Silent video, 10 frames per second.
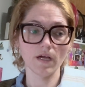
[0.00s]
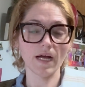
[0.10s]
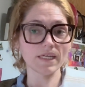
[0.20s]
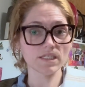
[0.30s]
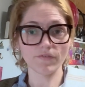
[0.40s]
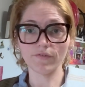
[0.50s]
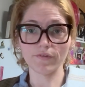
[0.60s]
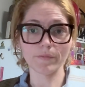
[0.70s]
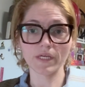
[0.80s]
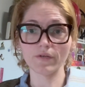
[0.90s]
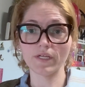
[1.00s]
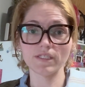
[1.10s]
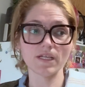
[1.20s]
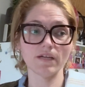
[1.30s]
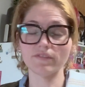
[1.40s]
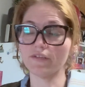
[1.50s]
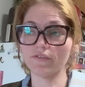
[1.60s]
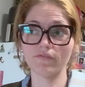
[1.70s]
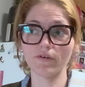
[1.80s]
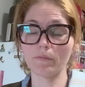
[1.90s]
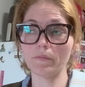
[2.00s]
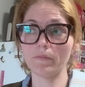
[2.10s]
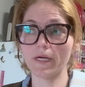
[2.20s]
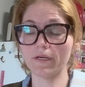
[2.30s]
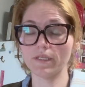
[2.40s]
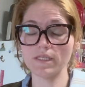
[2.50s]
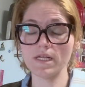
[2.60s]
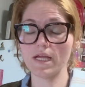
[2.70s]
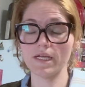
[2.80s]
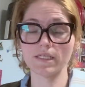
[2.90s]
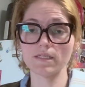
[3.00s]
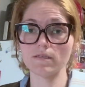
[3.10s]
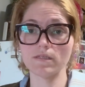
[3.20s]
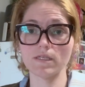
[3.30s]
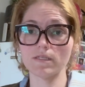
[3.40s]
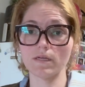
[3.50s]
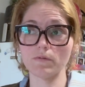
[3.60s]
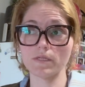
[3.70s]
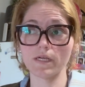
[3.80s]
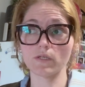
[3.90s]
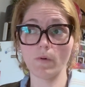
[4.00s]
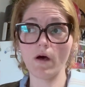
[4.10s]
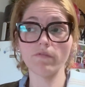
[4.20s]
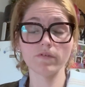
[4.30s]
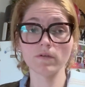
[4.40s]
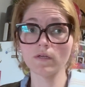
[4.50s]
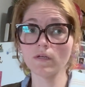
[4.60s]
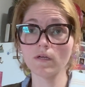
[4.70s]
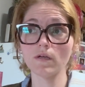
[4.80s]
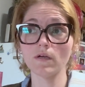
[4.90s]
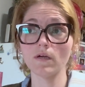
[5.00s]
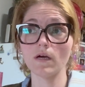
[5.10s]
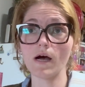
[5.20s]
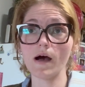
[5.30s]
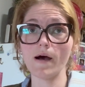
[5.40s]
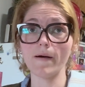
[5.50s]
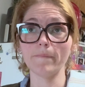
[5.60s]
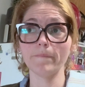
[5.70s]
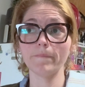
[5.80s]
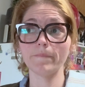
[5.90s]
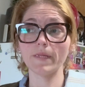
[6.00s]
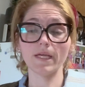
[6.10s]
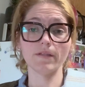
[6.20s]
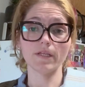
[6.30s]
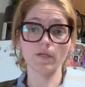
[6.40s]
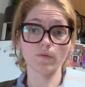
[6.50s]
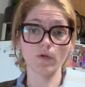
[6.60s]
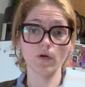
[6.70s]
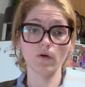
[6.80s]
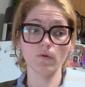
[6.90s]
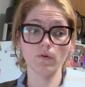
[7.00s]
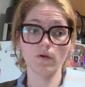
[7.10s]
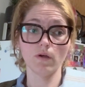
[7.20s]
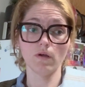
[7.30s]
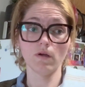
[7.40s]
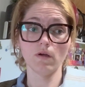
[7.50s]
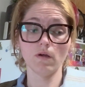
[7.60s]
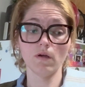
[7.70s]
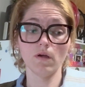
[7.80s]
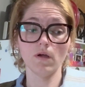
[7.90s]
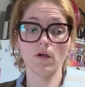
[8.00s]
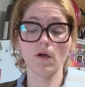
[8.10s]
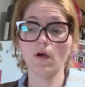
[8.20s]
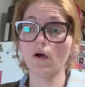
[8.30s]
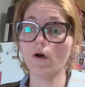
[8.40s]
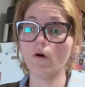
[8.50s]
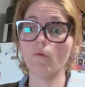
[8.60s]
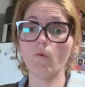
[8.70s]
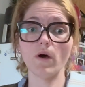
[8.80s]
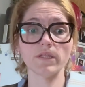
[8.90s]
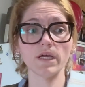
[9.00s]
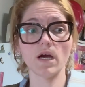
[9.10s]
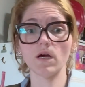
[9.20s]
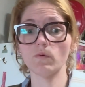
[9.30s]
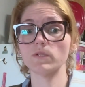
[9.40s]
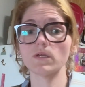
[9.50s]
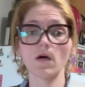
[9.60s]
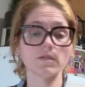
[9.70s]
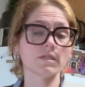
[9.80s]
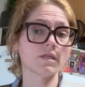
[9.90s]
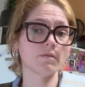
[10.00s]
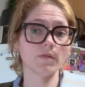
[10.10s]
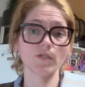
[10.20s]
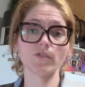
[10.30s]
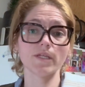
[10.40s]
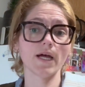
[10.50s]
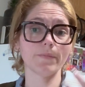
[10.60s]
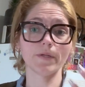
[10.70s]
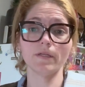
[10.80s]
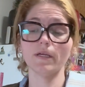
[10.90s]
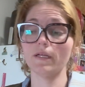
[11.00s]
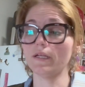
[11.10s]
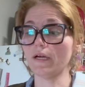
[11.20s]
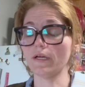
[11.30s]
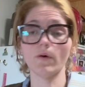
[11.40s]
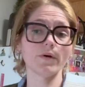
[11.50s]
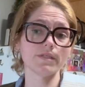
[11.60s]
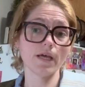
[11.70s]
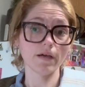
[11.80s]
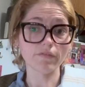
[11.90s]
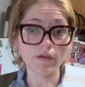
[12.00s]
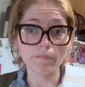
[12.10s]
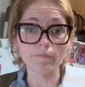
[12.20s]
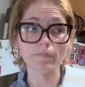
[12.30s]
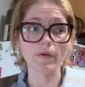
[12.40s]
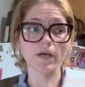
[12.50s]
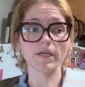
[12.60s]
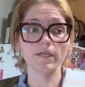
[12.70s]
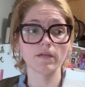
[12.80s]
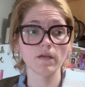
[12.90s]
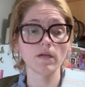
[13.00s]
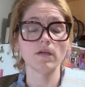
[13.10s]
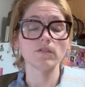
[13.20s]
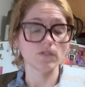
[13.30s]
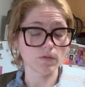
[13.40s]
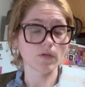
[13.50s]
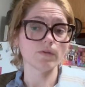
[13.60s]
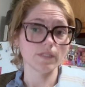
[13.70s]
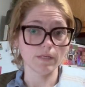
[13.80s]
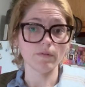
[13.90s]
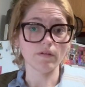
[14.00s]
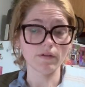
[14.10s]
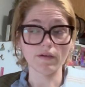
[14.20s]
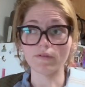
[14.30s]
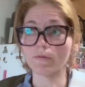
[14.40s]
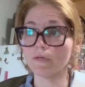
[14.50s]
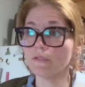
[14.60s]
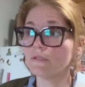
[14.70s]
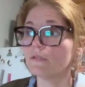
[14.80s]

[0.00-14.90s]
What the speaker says: I suffer from migraines. I've suffered from migraines and headaches since I was like 12. And they don't know what they are, what's causing them. They just happen, and I always have them. I don't go a day without having one.